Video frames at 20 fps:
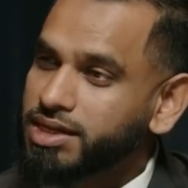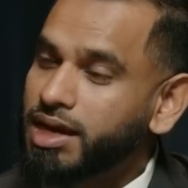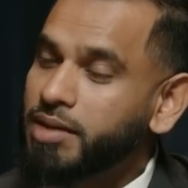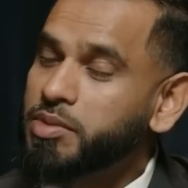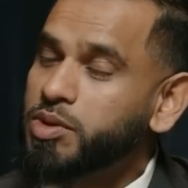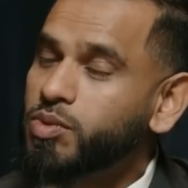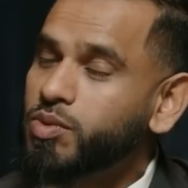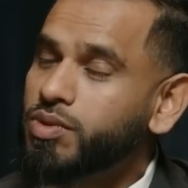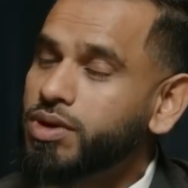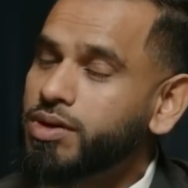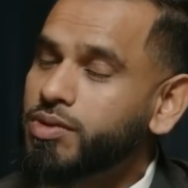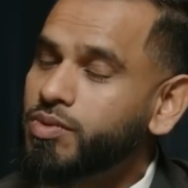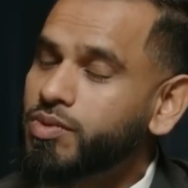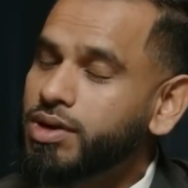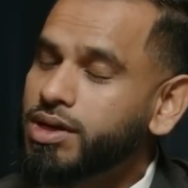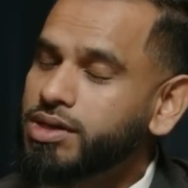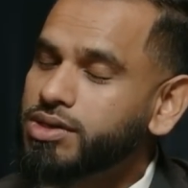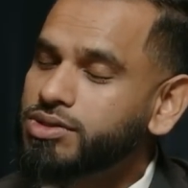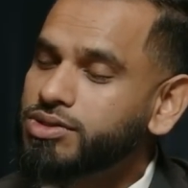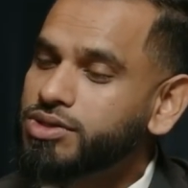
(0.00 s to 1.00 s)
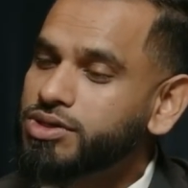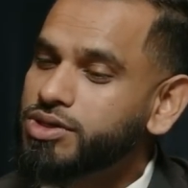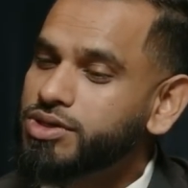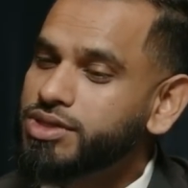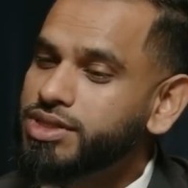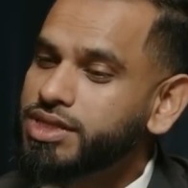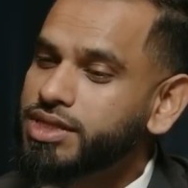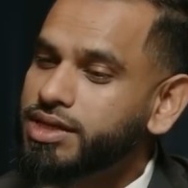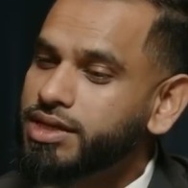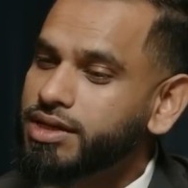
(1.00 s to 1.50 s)
I mean, what do you
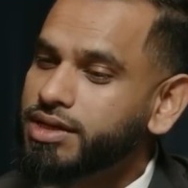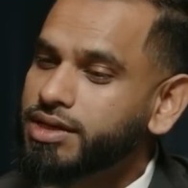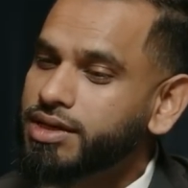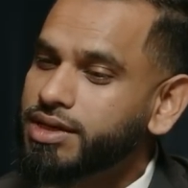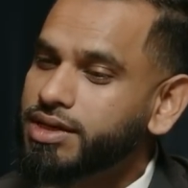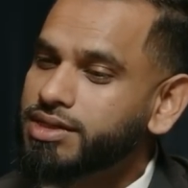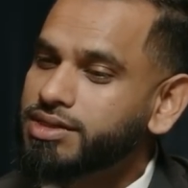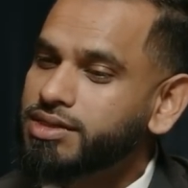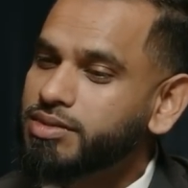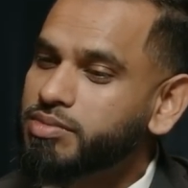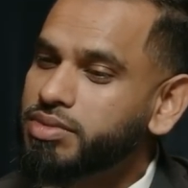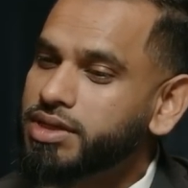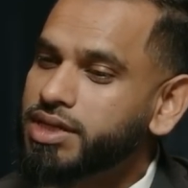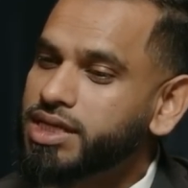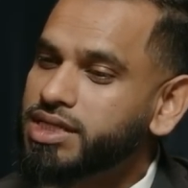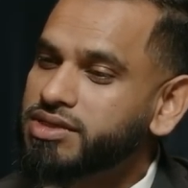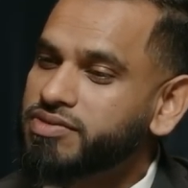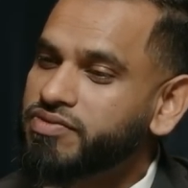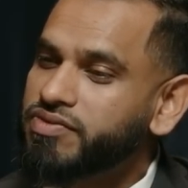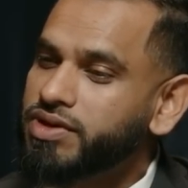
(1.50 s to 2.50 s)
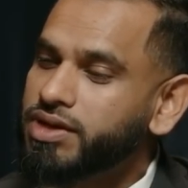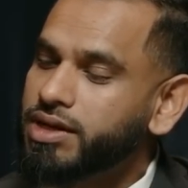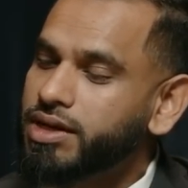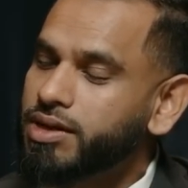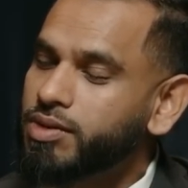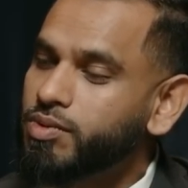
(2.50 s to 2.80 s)
think is the biggest fear?